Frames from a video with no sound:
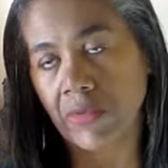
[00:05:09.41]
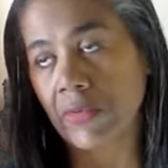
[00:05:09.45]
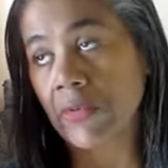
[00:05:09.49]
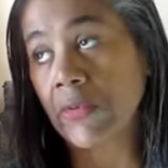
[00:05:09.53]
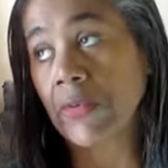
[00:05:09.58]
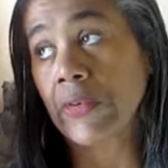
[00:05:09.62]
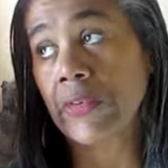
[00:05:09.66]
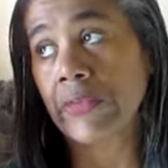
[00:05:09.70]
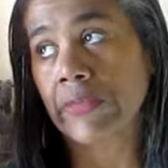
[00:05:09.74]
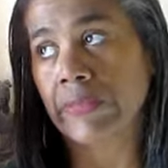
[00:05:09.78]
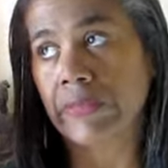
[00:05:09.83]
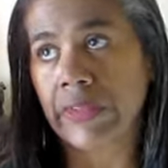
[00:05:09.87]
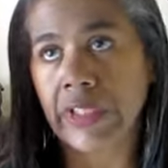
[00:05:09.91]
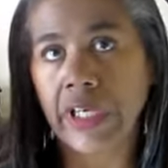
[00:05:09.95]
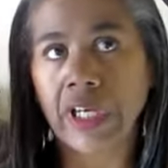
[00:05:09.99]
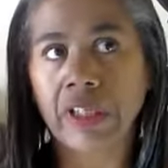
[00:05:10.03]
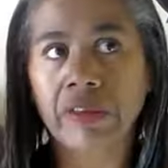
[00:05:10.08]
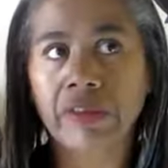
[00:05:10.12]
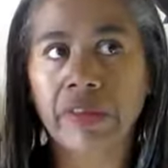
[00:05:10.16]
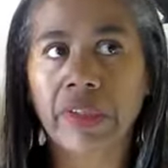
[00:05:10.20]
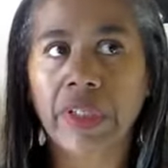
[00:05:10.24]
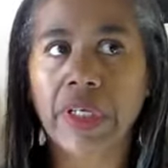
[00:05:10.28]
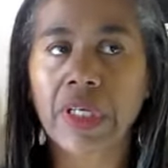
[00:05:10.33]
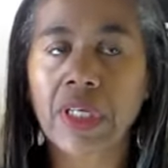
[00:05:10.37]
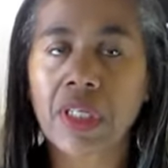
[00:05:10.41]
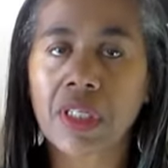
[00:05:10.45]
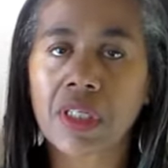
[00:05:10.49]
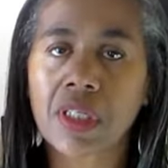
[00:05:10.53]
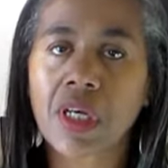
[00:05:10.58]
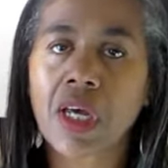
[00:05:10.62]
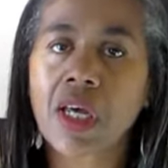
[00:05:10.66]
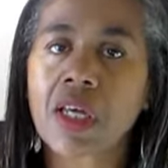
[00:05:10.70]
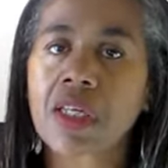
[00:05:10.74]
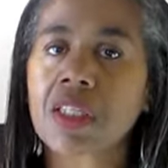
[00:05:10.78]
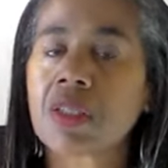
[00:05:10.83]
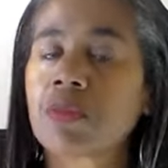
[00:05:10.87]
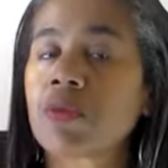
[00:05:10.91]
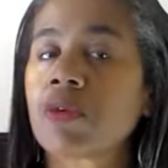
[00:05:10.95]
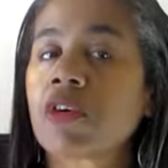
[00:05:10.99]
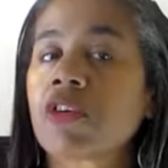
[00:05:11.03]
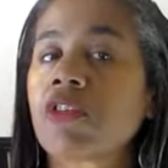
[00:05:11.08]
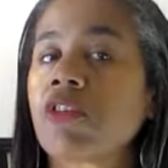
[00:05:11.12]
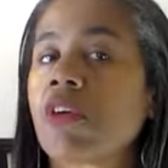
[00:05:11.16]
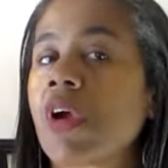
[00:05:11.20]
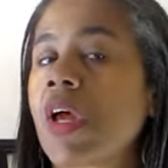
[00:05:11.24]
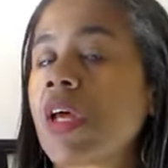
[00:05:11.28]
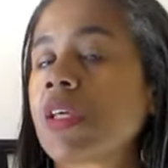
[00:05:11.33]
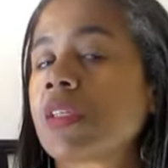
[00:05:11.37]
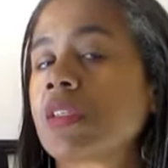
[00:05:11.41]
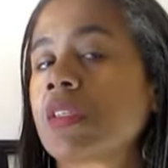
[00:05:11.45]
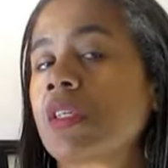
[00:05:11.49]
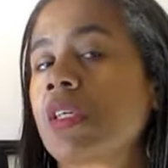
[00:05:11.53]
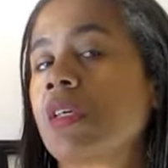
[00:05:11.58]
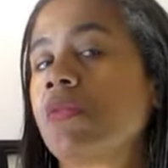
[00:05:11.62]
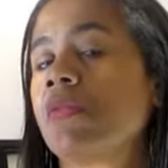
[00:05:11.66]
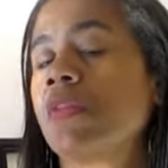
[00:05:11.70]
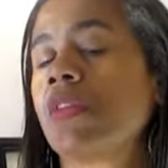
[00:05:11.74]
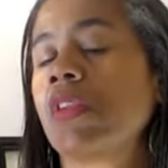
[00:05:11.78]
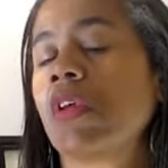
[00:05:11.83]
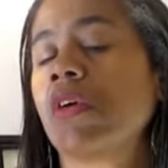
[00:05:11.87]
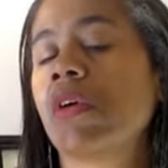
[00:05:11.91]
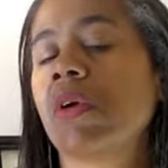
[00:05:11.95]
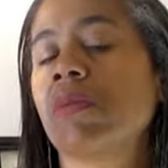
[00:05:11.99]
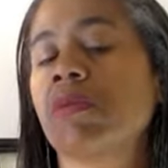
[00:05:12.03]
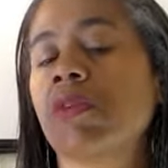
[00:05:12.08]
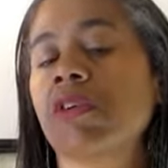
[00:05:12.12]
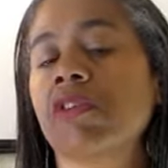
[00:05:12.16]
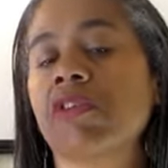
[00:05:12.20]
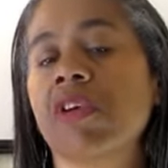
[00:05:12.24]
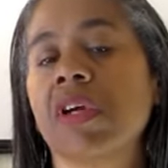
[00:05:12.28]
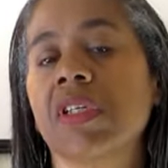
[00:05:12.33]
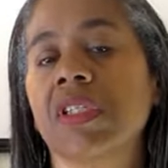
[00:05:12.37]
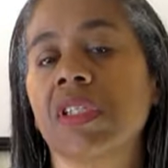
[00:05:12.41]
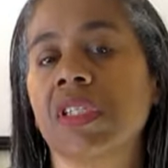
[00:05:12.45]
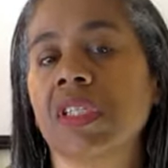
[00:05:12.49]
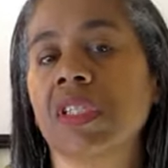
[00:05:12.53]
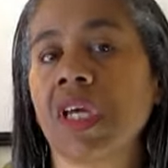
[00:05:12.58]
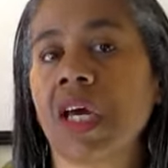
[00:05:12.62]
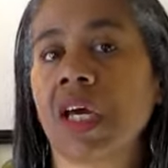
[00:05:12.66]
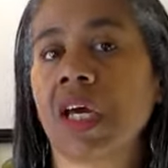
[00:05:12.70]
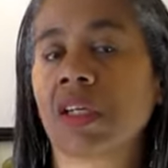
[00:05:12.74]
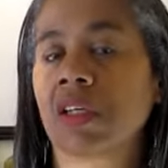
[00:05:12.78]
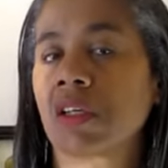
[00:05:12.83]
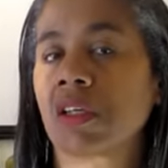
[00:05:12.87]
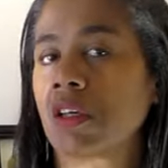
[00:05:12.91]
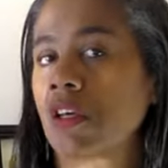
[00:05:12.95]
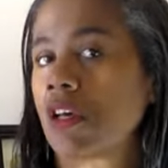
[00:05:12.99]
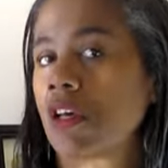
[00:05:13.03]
or generally does progress, even though it progresses at